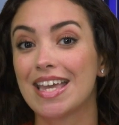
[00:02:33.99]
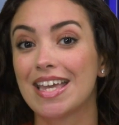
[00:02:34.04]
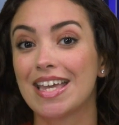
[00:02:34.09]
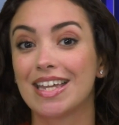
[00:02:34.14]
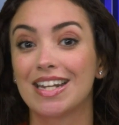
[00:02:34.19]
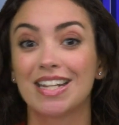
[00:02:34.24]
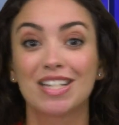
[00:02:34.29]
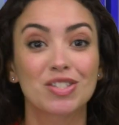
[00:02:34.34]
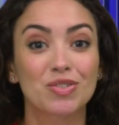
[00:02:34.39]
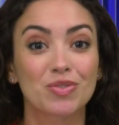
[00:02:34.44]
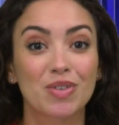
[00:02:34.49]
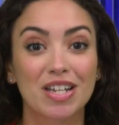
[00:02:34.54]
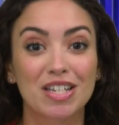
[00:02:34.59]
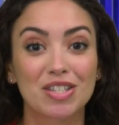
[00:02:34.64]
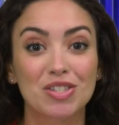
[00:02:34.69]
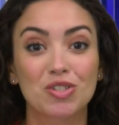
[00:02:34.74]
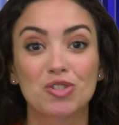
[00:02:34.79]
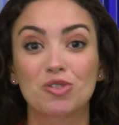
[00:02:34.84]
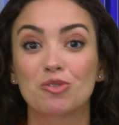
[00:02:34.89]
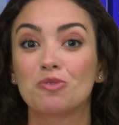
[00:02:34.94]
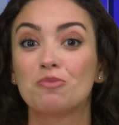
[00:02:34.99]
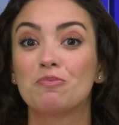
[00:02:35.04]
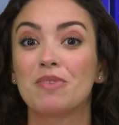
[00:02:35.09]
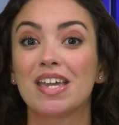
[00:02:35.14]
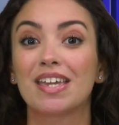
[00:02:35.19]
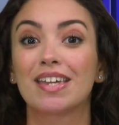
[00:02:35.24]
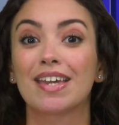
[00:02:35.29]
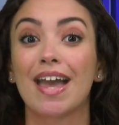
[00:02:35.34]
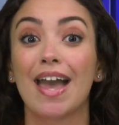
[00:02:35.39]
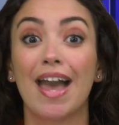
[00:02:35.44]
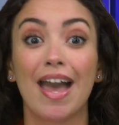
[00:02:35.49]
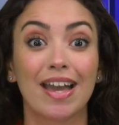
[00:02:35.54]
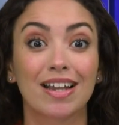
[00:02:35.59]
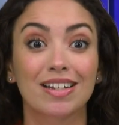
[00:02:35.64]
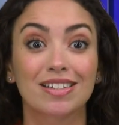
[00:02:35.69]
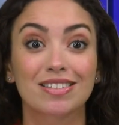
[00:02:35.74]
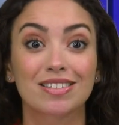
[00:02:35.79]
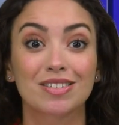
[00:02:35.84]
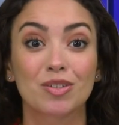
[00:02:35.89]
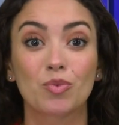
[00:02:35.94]
in its race to make
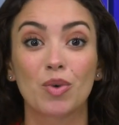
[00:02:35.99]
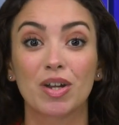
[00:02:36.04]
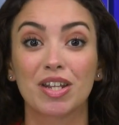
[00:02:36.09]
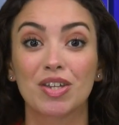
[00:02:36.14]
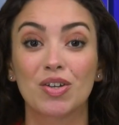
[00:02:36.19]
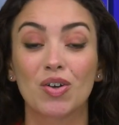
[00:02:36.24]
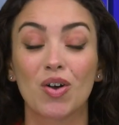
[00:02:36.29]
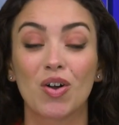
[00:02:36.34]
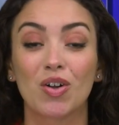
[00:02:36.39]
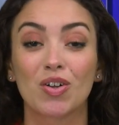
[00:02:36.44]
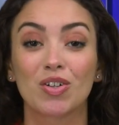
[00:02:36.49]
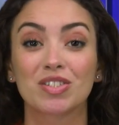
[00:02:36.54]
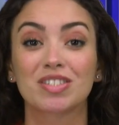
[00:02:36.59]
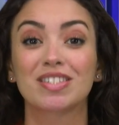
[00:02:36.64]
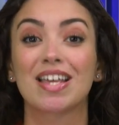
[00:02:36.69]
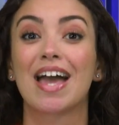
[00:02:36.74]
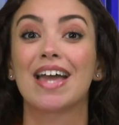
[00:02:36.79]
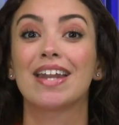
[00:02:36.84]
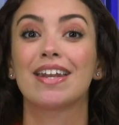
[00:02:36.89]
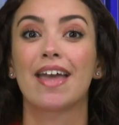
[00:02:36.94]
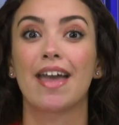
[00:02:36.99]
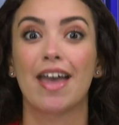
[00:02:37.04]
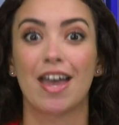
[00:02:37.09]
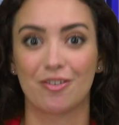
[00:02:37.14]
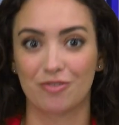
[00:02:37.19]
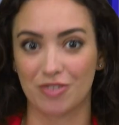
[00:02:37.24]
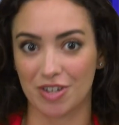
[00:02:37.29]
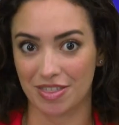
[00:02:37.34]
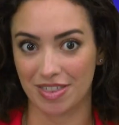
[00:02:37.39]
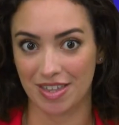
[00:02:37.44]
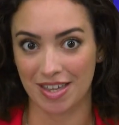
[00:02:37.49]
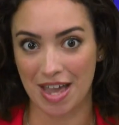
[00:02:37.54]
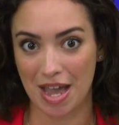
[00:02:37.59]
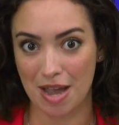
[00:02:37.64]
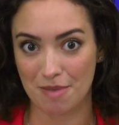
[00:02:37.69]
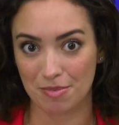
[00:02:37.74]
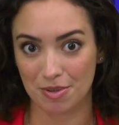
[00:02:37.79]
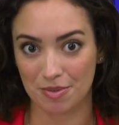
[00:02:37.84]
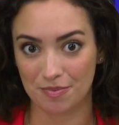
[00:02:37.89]
X what he calls an everything app.